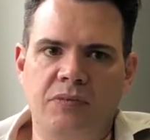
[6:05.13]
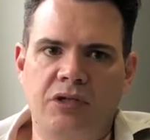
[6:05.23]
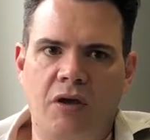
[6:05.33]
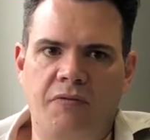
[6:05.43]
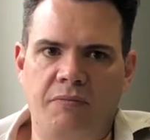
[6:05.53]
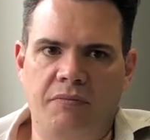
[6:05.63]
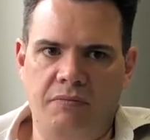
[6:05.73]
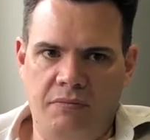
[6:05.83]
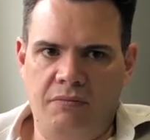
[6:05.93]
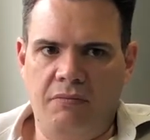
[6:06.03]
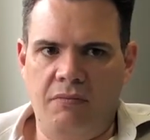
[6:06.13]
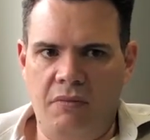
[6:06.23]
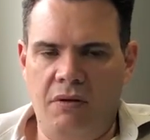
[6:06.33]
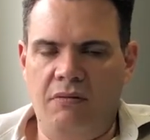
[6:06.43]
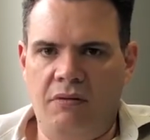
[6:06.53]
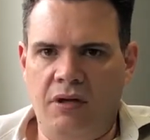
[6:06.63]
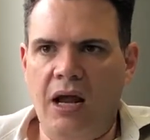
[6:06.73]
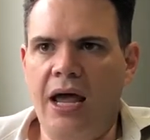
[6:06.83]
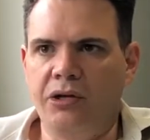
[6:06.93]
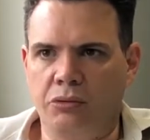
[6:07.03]
So from
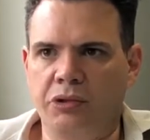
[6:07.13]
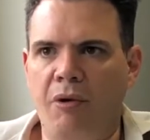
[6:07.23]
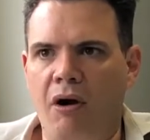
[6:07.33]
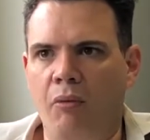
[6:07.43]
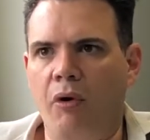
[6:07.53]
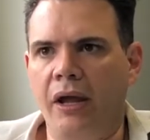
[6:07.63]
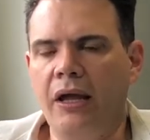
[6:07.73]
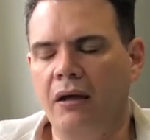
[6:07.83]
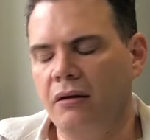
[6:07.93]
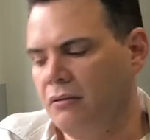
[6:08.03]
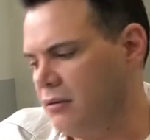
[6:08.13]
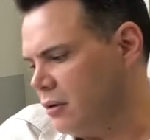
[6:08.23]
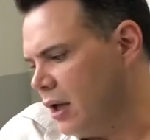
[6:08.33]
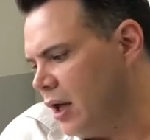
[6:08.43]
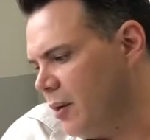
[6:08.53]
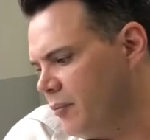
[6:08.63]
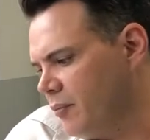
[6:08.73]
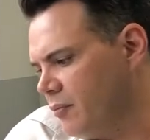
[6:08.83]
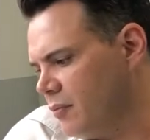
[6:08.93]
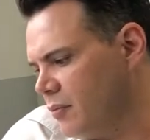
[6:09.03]
today till tomorrow week,
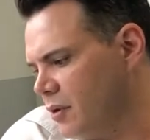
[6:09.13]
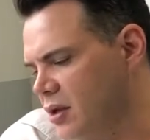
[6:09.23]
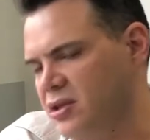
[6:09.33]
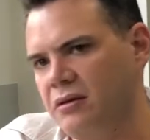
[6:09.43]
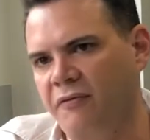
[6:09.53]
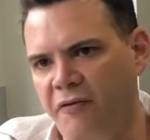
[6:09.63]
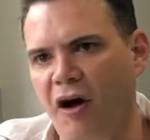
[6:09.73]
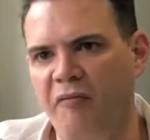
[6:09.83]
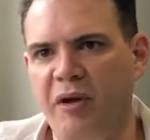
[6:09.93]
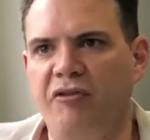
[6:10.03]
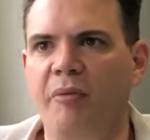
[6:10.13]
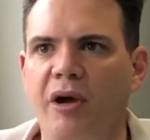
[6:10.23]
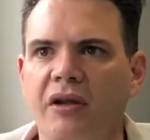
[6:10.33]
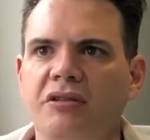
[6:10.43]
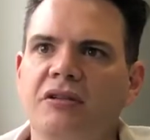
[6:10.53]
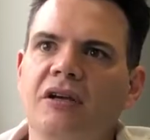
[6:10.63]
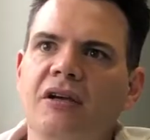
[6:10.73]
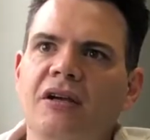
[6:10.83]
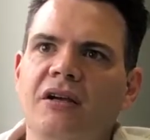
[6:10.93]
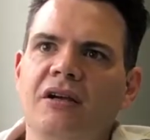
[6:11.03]
there's 5 metro meetings.
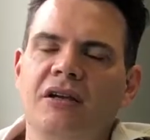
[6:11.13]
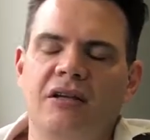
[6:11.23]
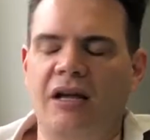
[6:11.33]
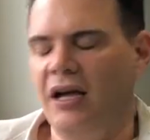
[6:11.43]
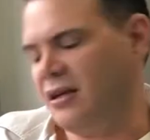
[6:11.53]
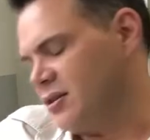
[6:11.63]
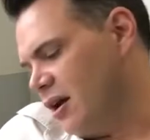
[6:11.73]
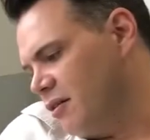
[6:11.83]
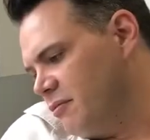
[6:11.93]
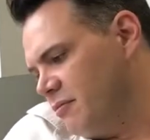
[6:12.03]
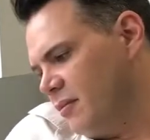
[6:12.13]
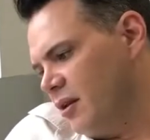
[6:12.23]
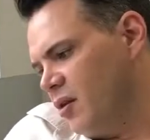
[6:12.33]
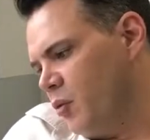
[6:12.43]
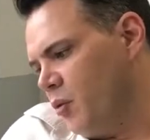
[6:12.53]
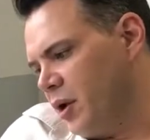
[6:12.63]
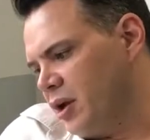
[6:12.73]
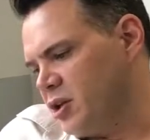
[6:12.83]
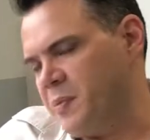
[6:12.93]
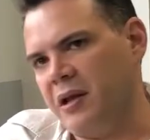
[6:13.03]
So we
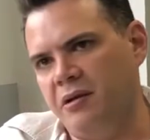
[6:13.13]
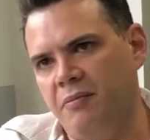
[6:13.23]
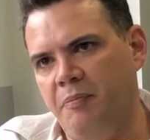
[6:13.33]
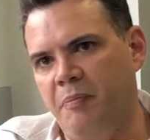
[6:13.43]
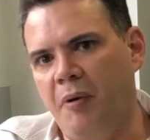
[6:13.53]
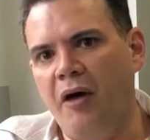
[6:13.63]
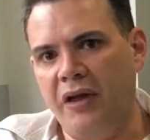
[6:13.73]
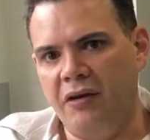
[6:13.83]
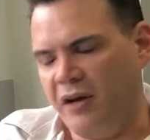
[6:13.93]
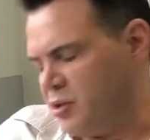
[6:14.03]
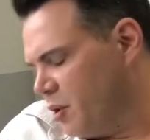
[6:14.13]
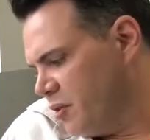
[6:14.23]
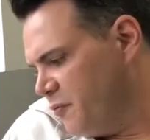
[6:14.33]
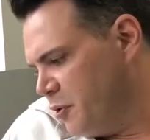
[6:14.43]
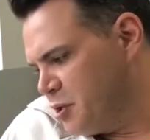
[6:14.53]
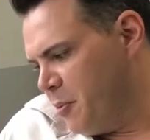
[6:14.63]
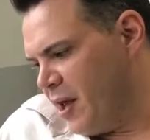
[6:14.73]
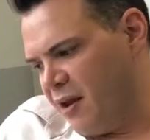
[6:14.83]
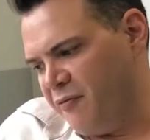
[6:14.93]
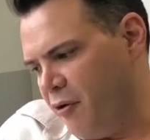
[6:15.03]
can expect by the end of next week the field's still
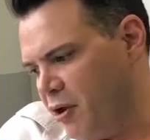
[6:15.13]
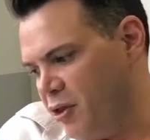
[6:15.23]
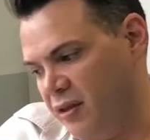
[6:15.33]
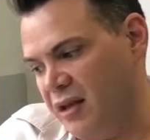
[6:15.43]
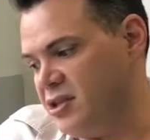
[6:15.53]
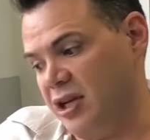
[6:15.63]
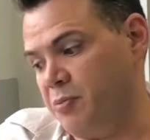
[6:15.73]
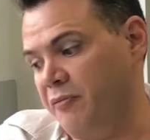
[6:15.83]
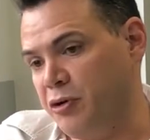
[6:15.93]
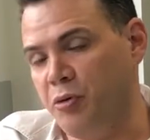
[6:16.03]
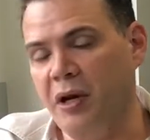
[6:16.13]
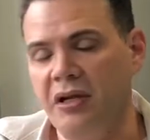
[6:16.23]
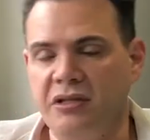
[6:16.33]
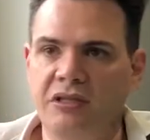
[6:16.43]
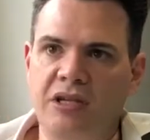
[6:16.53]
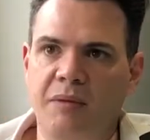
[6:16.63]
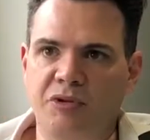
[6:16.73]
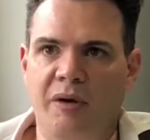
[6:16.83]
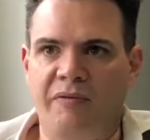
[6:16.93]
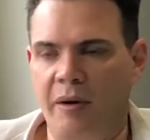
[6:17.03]
getting very thin. There's 6 provincial meetings in the same
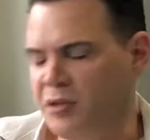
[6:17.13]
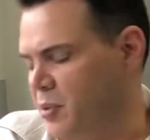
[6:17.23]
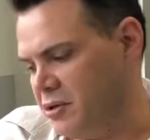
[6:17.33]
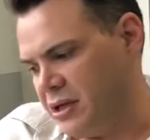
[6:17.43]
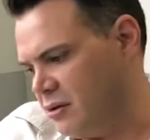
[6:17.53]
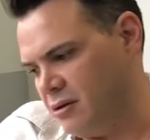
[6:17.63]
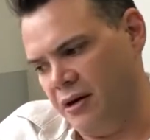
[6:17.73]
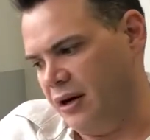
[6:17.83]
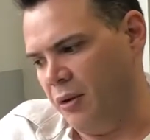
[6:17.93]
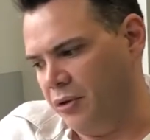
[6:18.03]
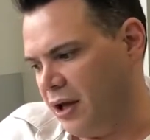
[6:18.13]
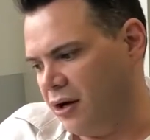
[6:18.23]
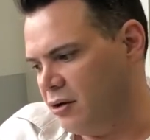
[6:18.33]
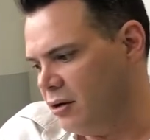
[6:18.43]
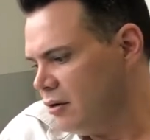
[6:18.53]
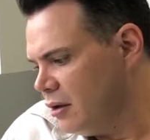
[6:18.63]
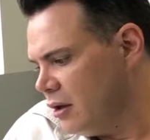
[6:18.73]
time frame as well, so I don't know what they're going to do.